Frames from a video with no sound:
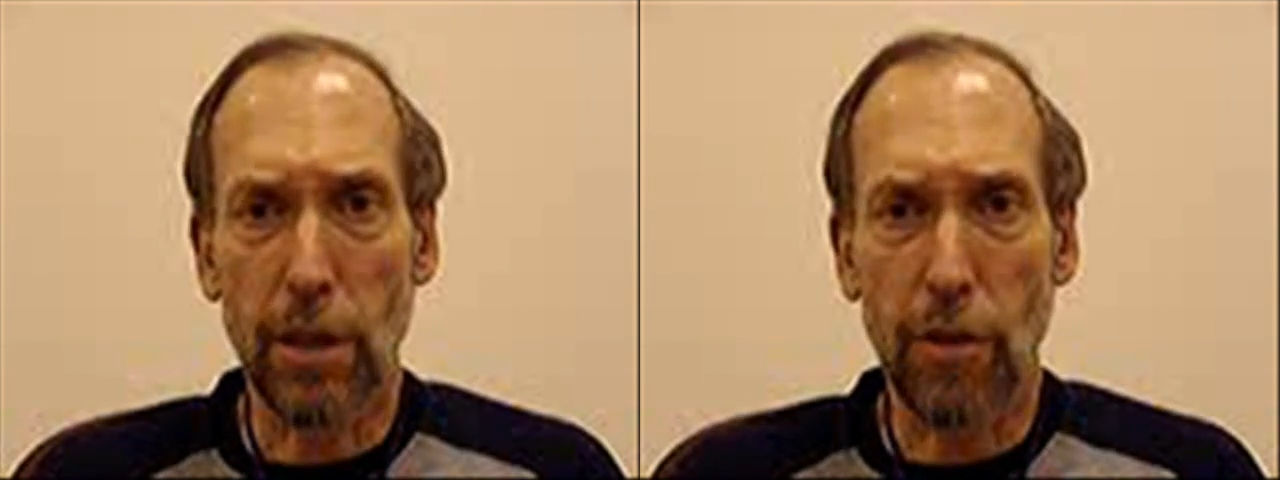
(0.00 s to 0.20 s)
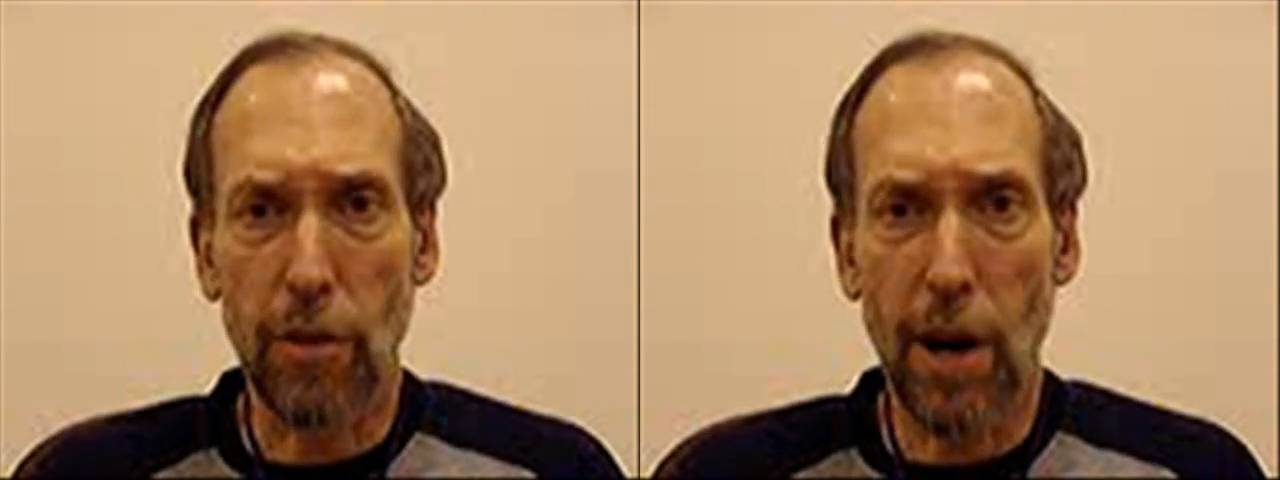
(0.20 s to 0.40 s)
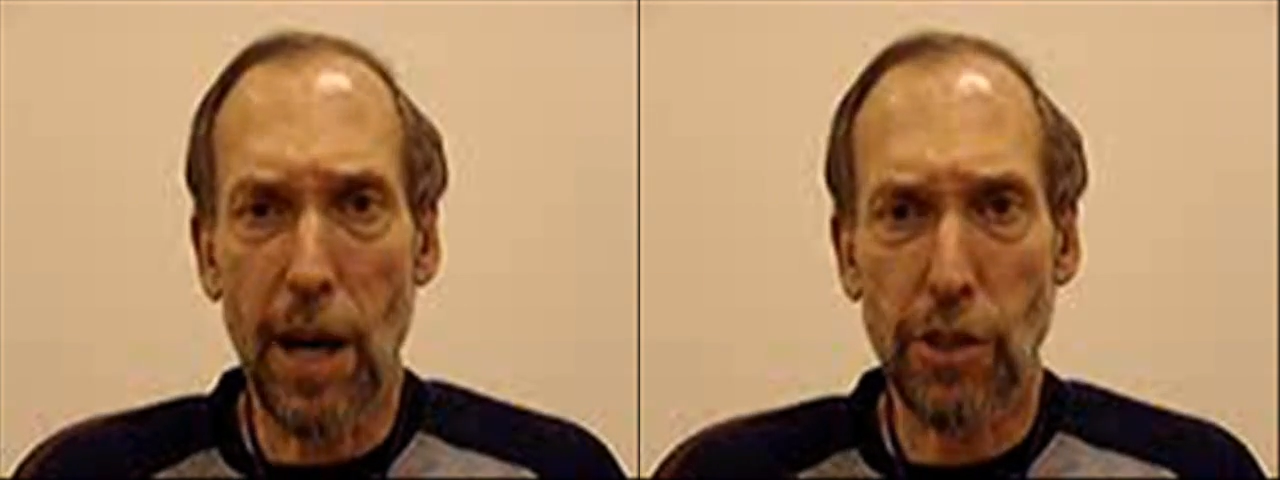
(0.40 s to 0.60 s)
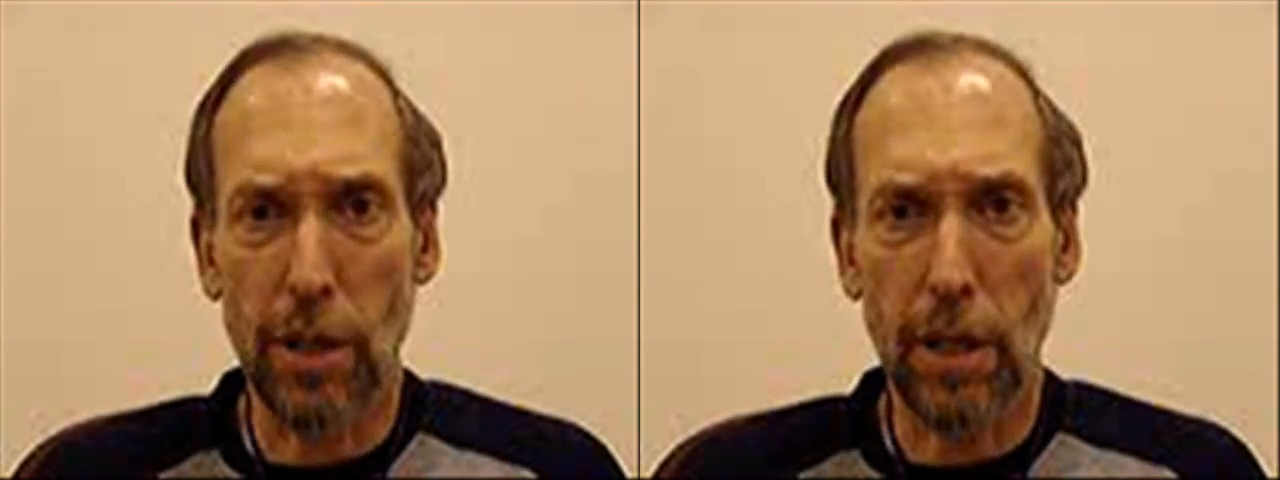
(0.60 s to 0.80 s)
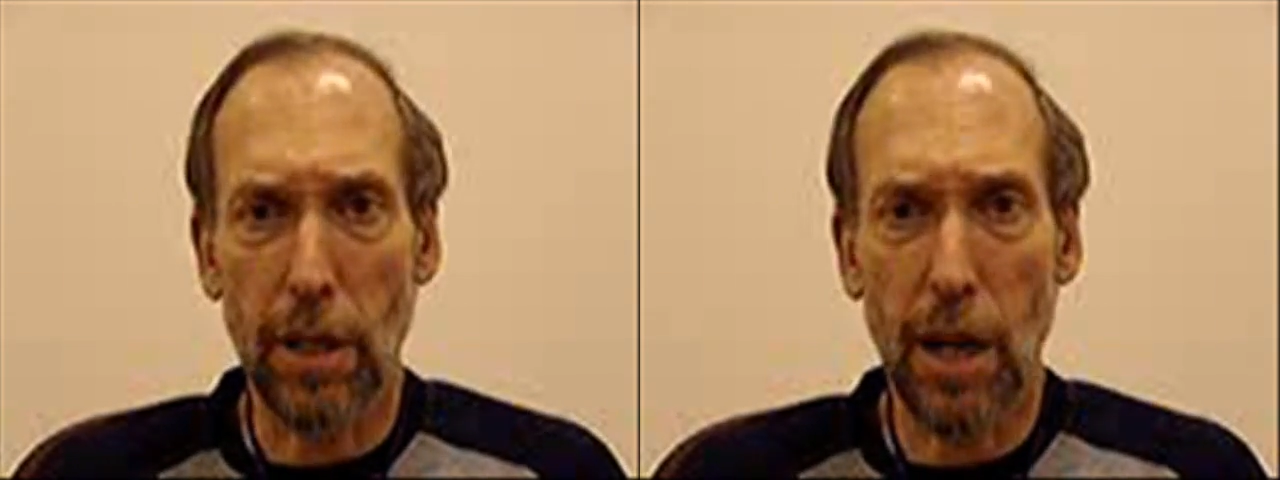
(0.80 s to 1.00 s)
the crash
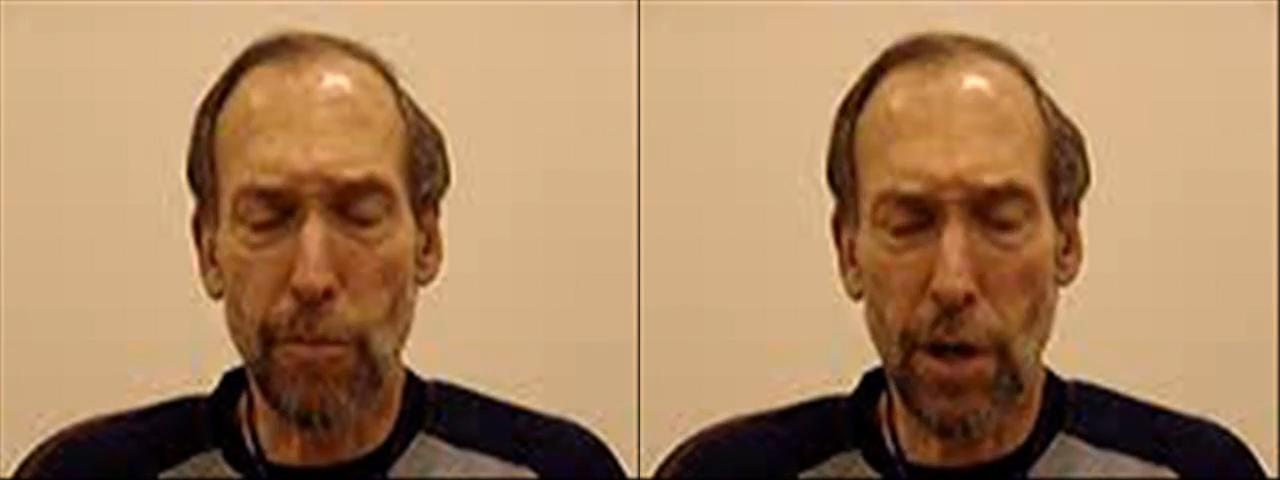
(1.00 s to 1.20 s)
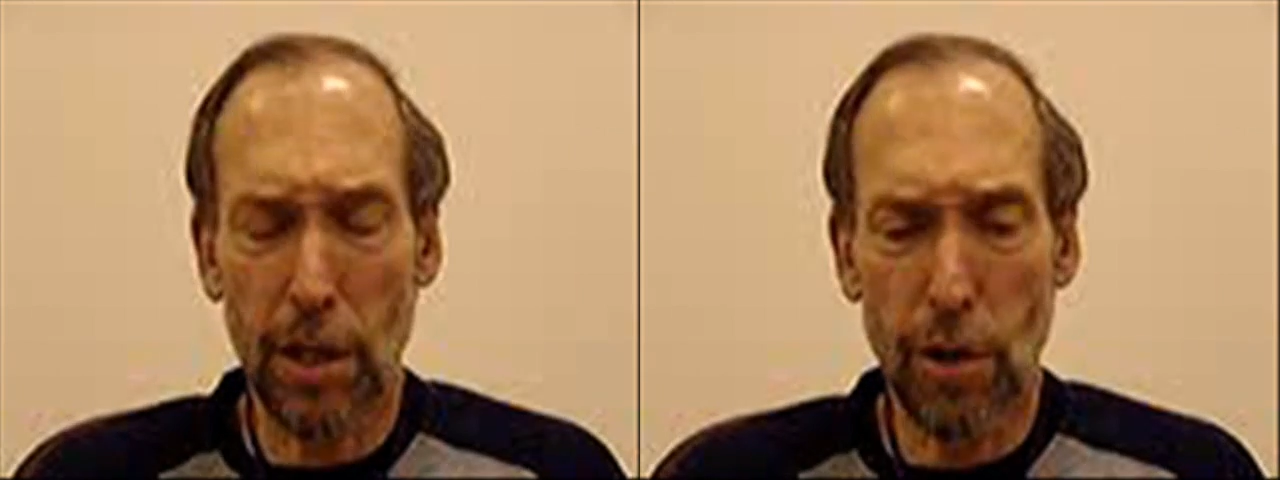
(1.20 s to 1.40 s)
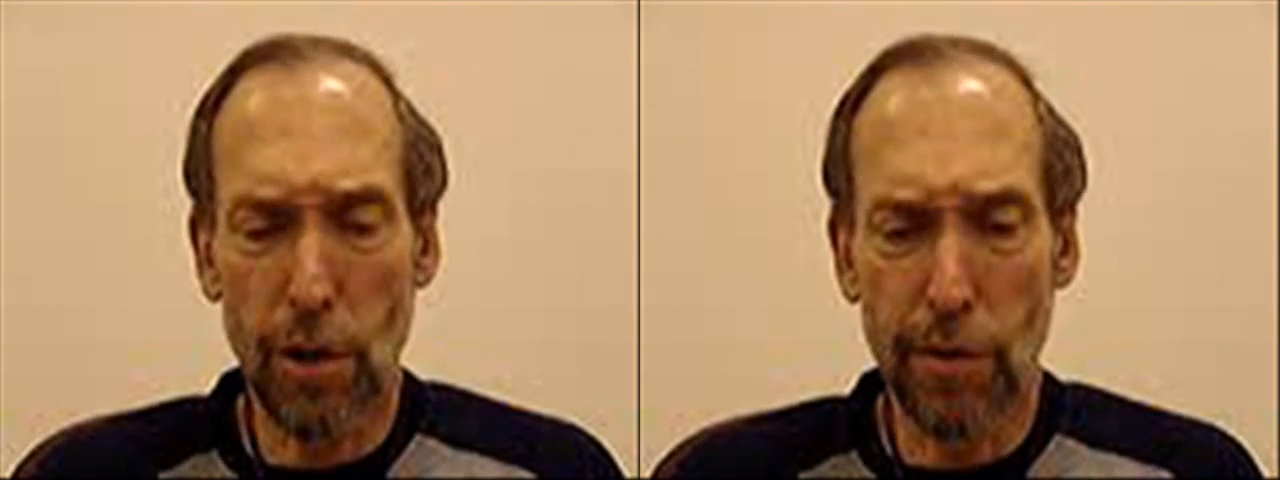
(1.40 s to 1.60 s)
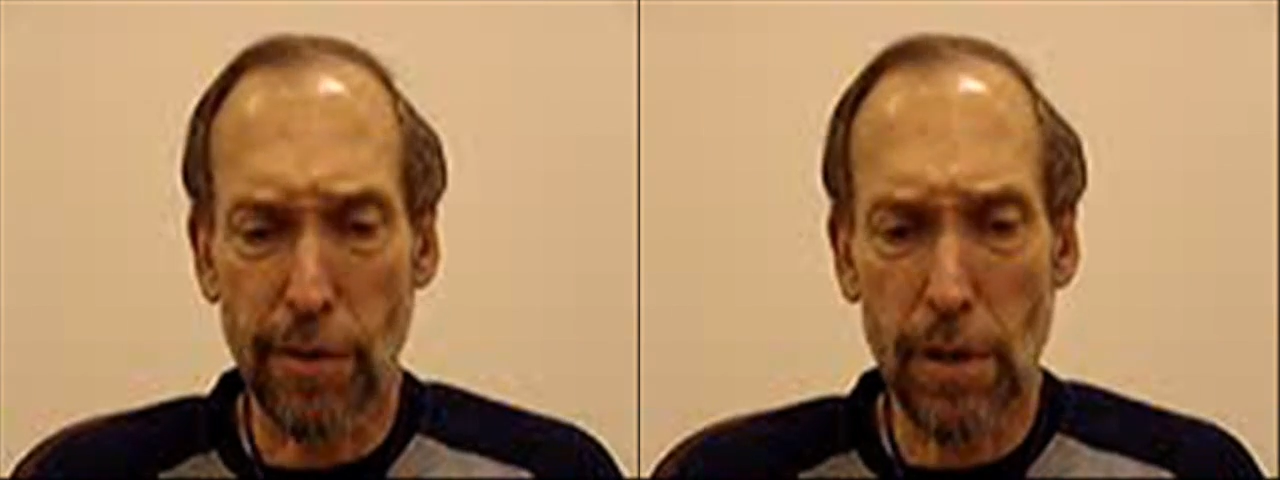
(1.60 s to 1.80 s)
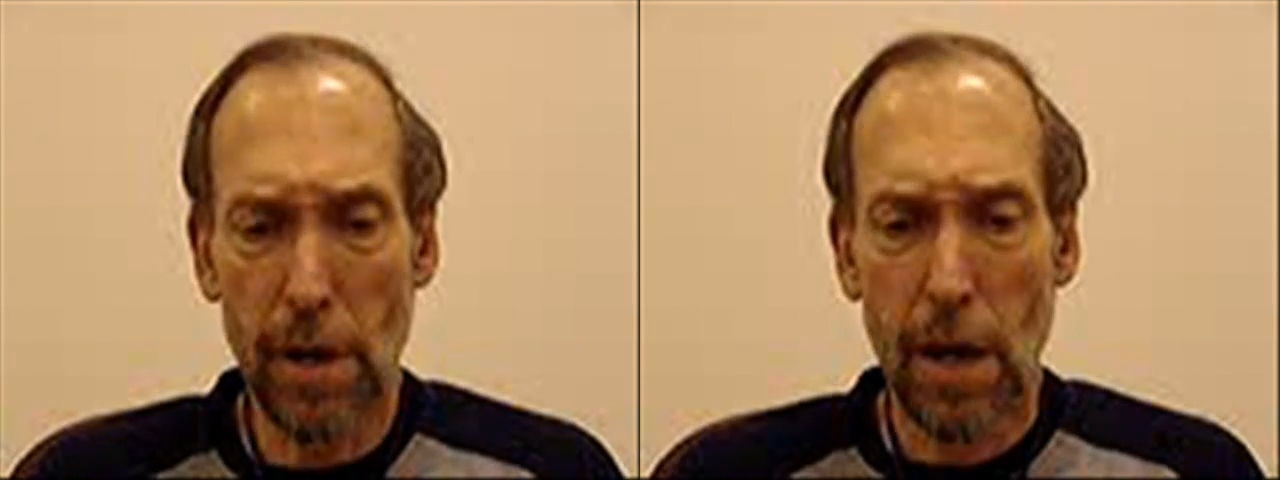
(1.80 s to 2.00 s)
and came running over,